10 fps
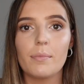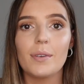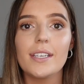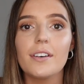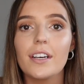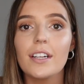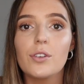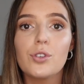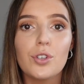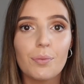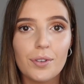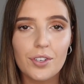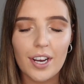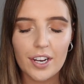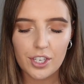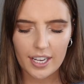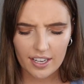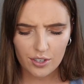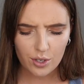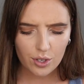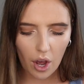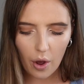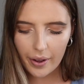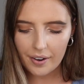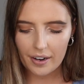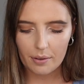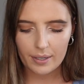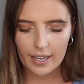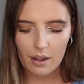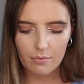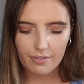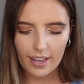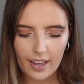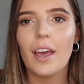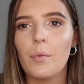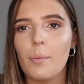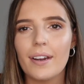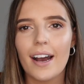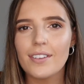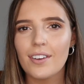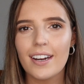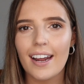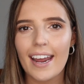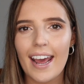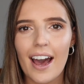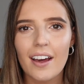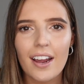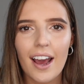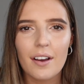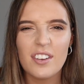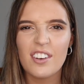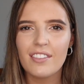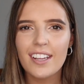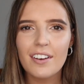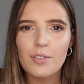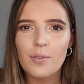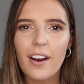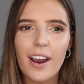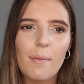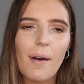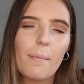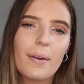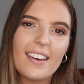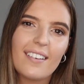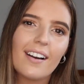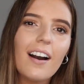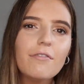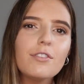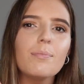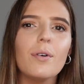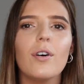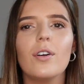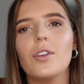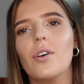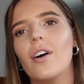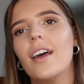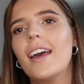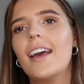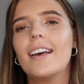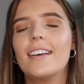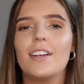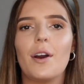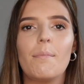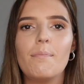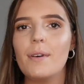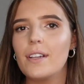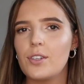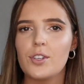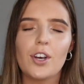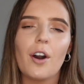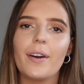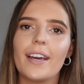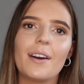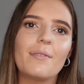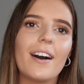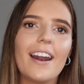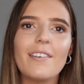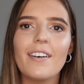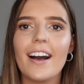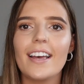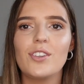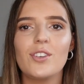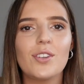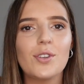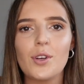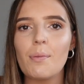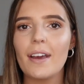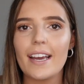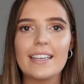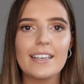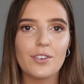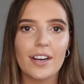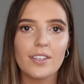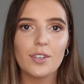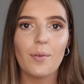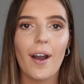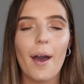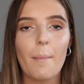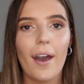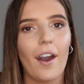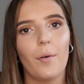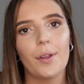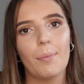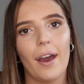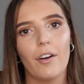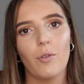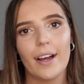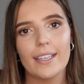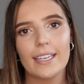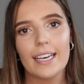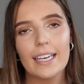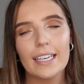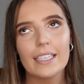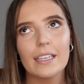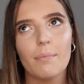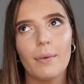the material is super stretchy, so incredibly comfy, and will be nice on a night out. You don't really have to worry about being uncomfortable or, you know, bits showing and whatever. It's just a super easy dress to wear. Pair it with a pair of white sneakers.